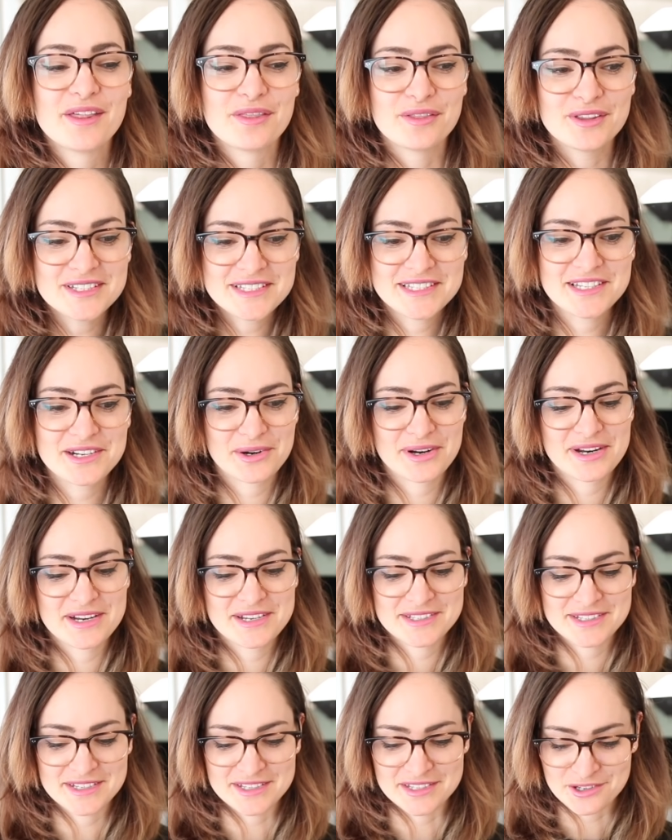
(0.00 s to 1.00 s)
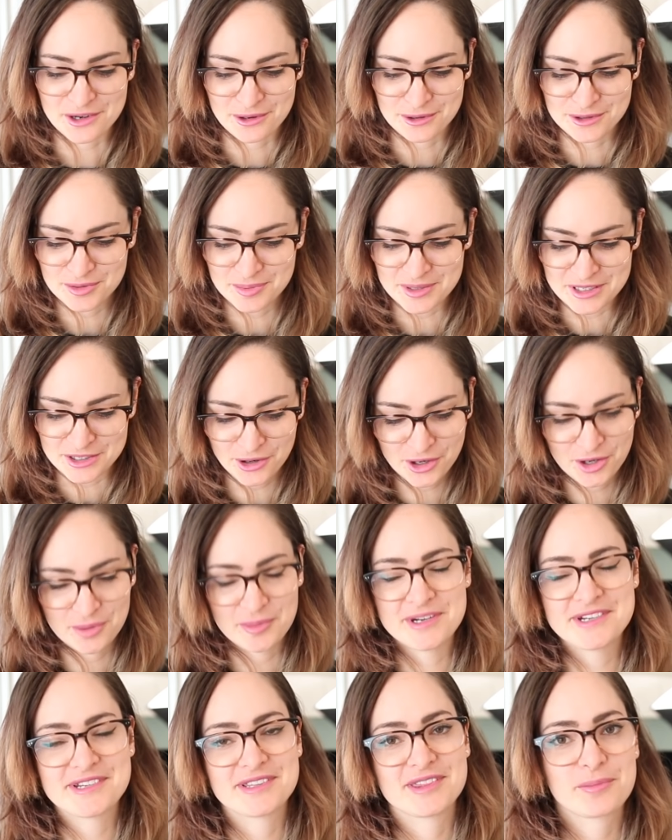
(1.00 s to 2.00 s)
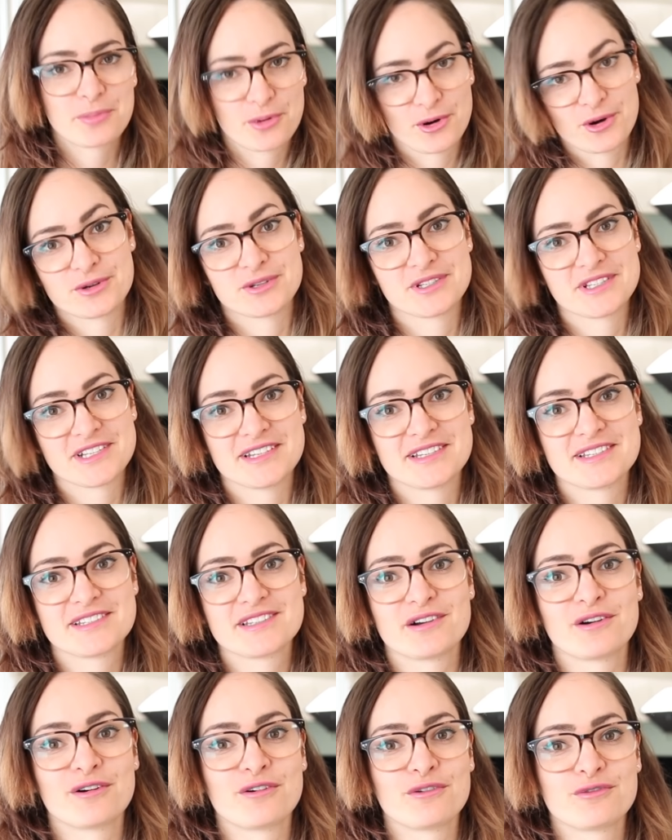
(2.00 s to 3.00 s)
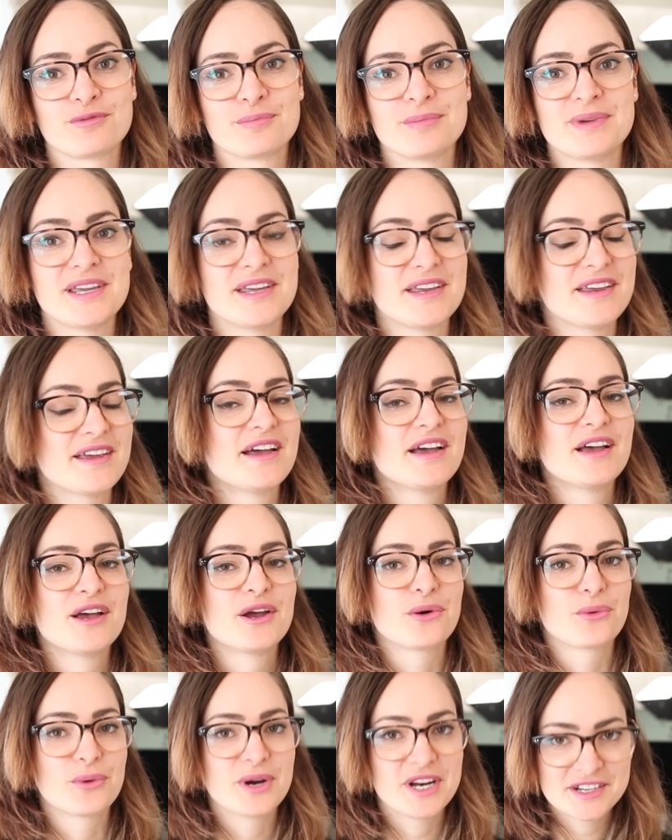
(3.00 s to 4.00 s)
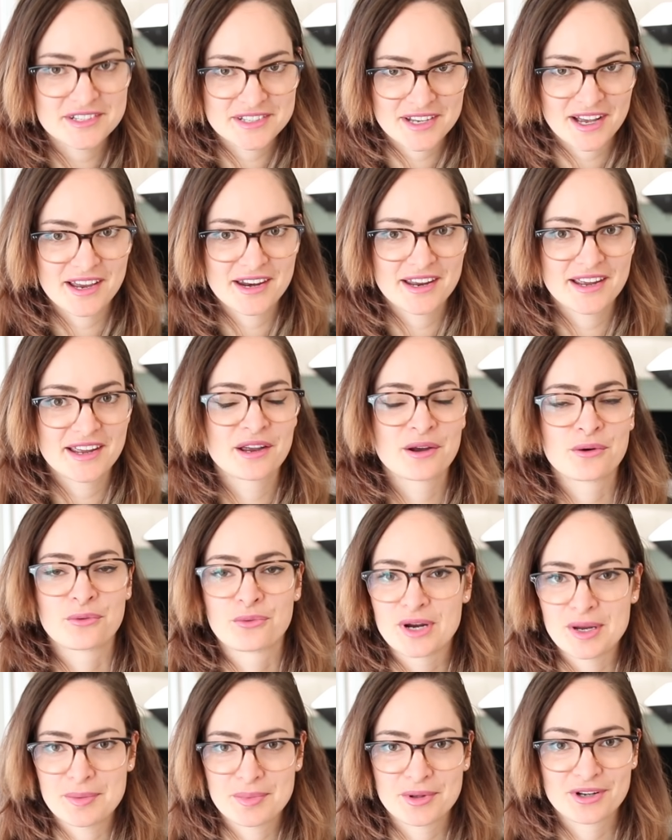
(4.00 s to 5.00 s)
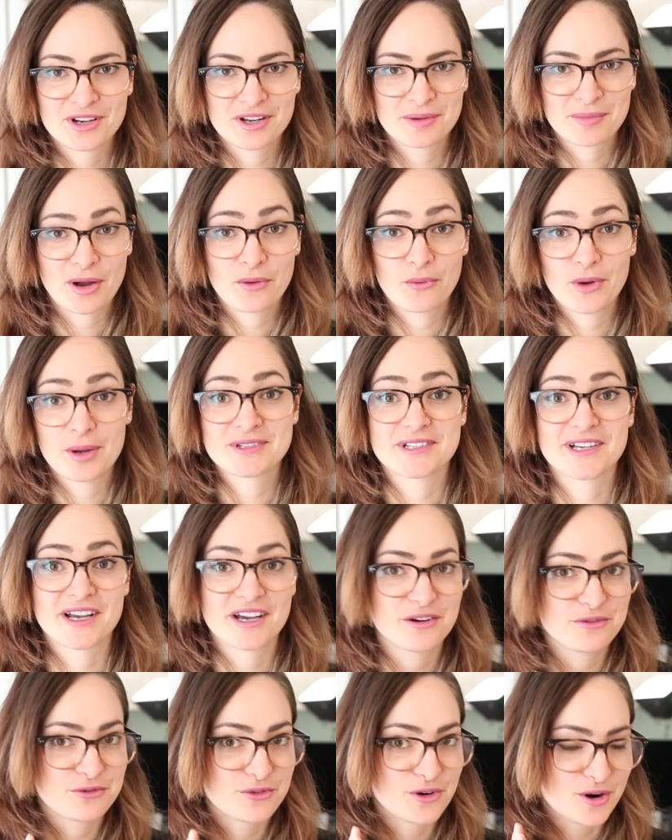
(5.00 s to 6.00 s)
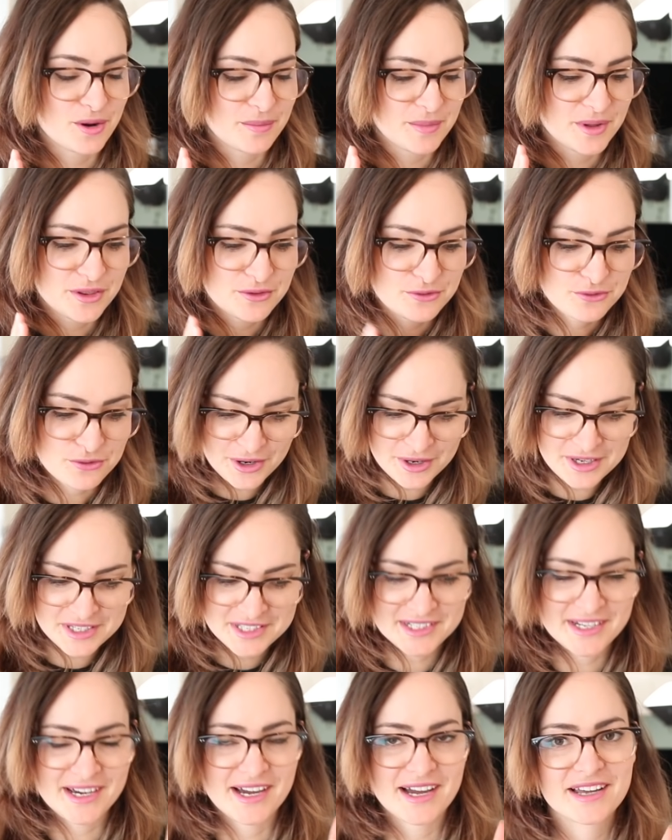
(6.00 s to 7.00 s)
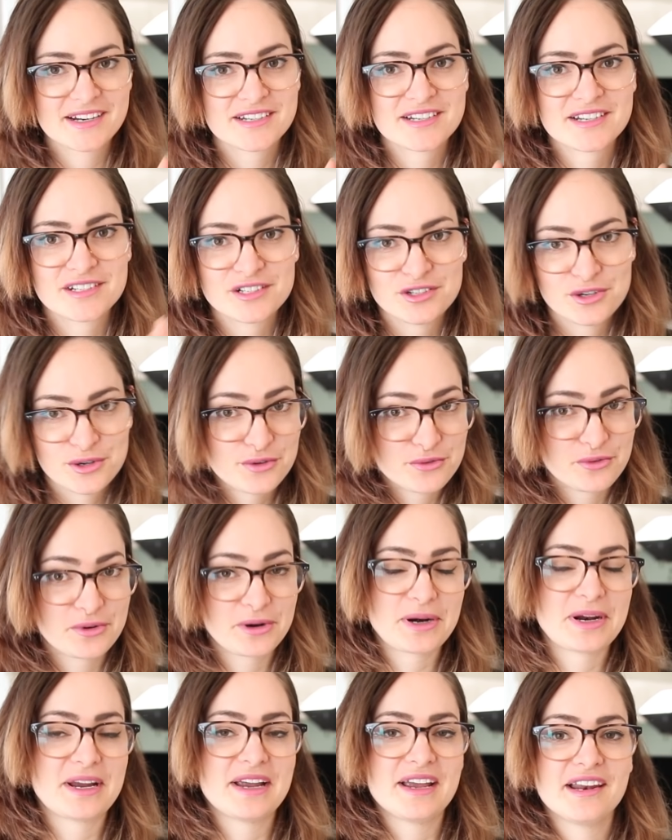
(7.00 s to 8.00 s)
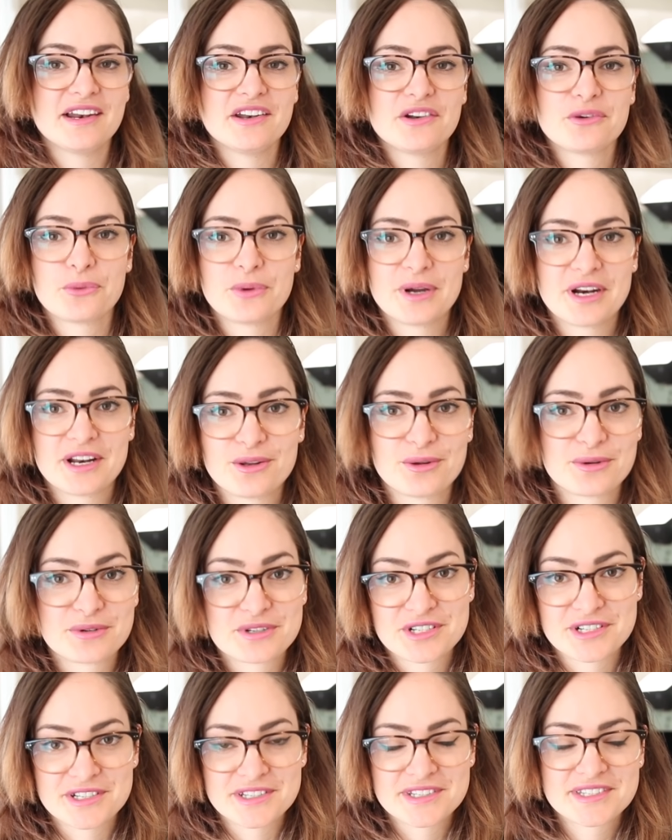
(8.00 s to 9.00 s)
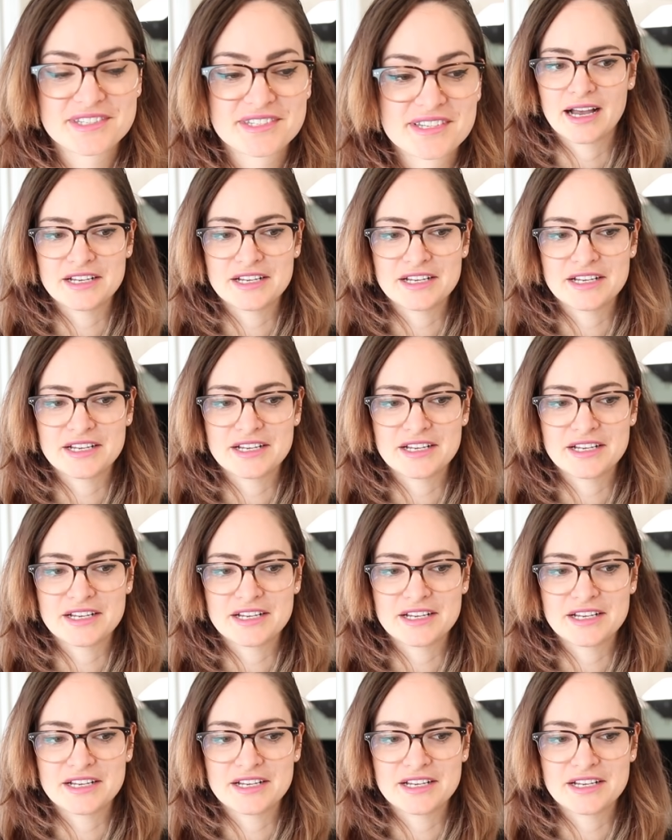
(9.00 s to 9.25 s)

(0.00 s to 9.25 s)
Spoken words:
This series is going to be documenting the process of me redesigning, rebuilding my website from the very start to the very end when it launches.